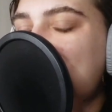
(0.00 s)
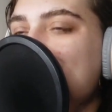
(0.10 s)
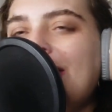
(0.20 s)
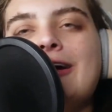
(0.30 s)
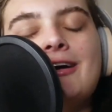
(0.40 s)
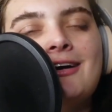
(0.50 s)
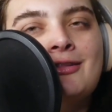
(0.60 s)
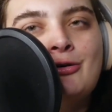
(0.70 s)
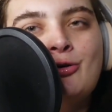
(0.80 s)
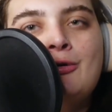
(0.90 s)
new here,
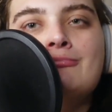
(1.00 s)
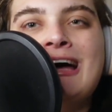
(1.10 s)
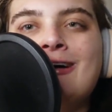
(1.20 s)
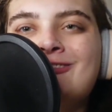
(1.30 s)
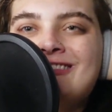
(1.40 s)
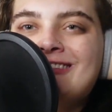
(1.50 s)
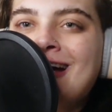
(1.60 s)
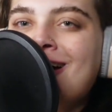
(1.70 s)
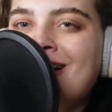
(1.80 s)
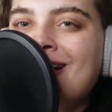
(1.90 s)
the whole mouse
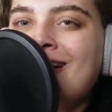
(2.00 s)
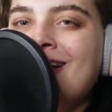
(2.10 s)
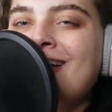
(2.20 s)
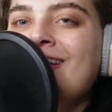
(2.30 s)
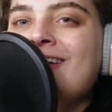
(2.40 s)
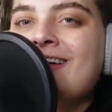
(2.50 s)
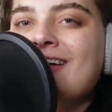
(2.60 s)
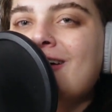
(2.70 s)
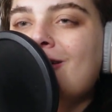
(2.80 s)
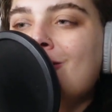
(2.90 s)
saga,
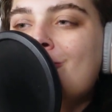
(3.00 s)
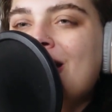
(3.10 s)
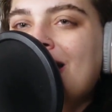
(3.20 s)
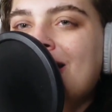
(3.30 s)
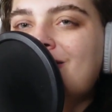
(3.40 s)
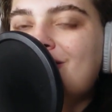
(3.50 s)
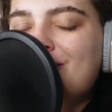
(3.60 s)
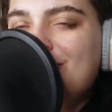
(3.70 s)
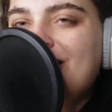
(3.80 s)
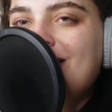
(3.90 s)
oh my gosh,
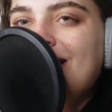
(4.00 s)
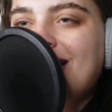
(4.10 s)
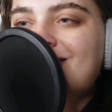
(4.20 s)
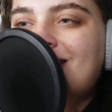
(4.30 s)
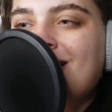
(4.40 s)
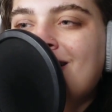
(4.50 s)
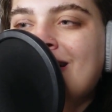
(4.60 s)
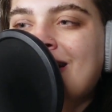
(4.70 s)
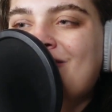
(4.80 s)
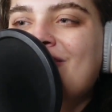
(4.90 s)
Luna has caught
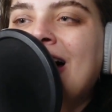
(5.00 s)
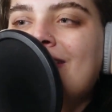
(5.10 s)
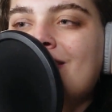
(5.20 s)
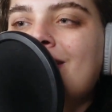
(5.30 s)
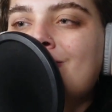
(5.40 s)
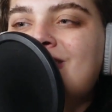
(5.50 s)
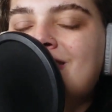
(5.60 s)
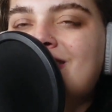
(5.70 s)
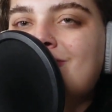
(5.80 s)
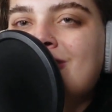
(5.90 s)
like 5 of them
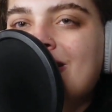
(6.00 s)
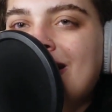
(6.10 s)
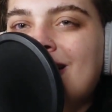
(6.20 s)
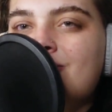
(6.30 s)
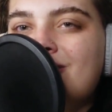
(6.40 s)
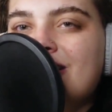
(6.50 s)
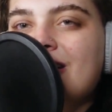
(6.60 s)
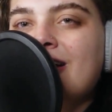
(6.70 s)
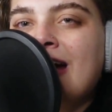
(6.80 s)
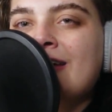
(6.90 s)
since we last were
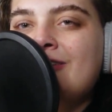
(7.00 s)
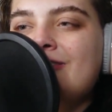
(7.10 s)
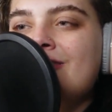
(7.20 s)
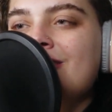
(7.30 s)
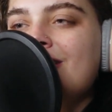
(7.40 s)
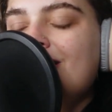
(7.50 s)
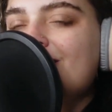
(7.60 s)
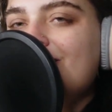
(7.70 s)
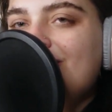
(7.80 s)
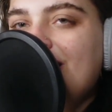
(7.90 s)
here. I
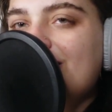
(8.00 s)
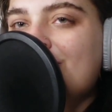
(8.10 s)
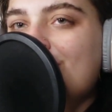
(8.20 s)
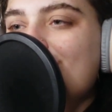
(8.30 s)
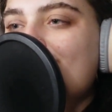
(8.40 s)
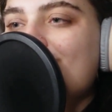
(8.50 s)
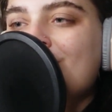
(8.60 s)
do not know